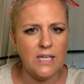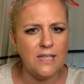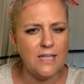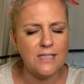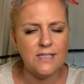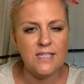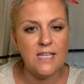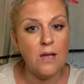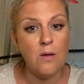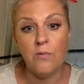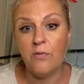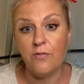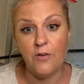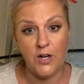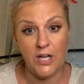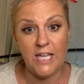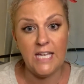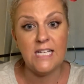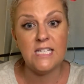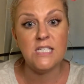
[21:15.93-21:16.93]
that's not for
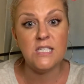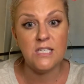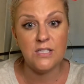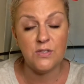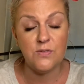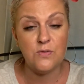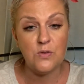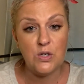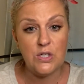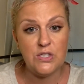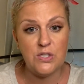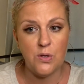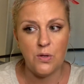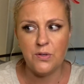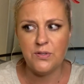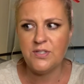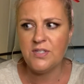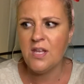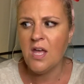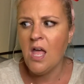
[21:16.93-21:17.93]
kids, it's for
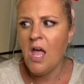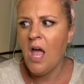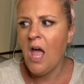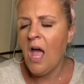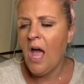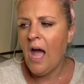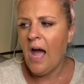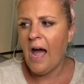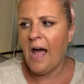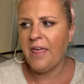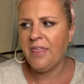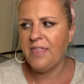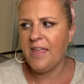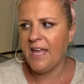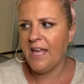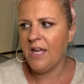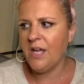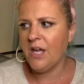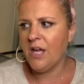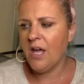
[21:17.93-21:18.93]
adults. I
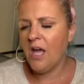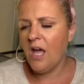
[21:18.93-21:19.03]
think